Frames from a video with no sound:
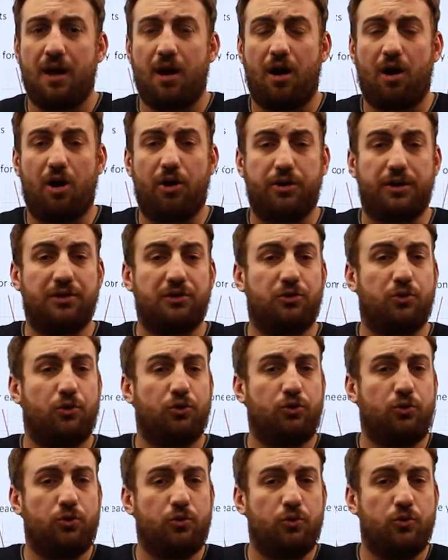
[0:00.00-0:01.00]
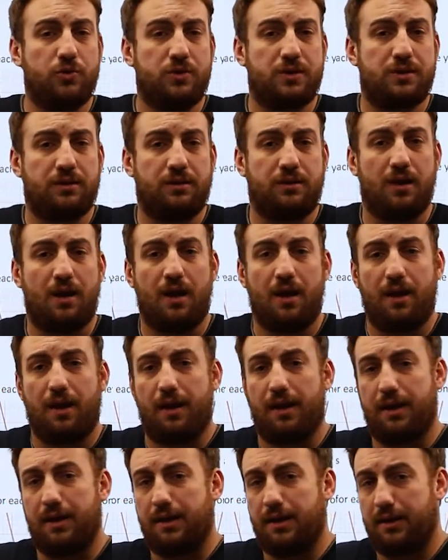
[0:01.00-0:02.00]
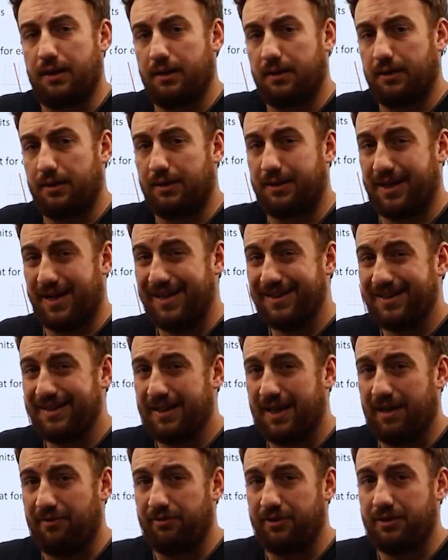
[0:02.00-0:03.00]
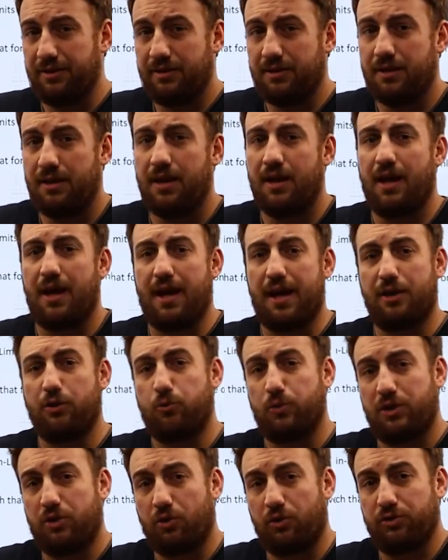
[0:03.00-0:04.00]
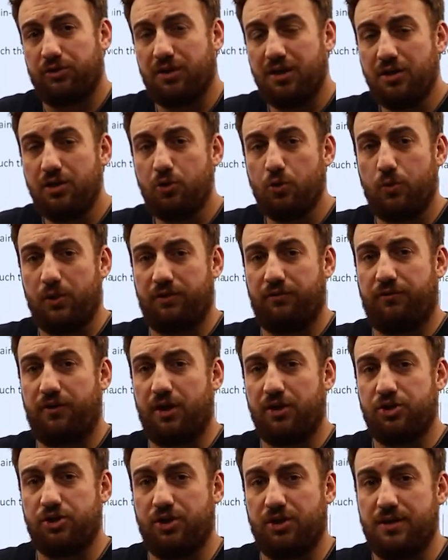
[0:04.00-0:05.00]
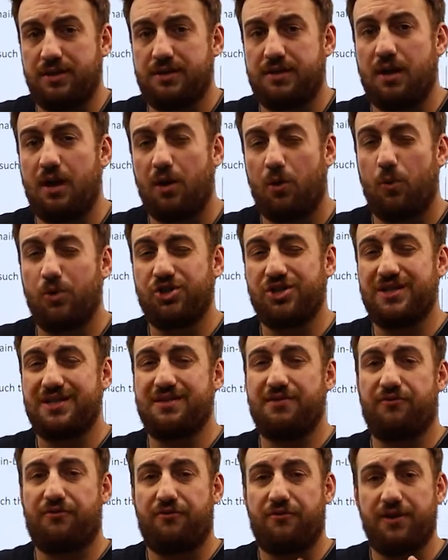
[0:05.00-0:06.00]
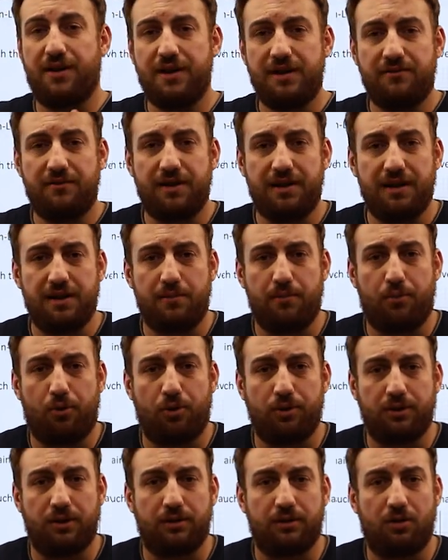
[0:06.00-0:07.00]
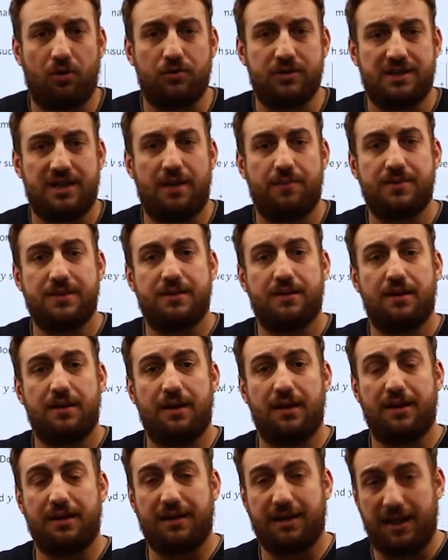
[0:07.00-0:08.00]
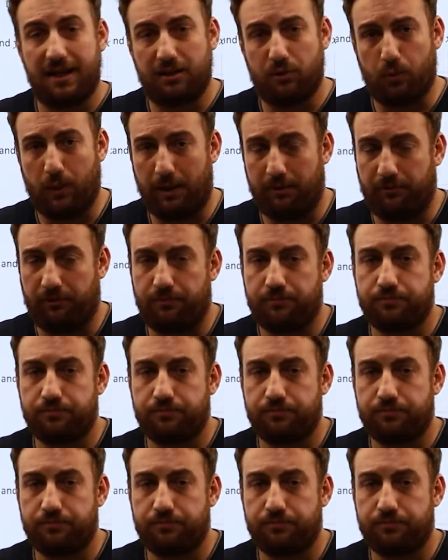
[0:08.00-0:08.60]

are introduced in grade 11, and we continue with functions, which is a very important concept in grade 12.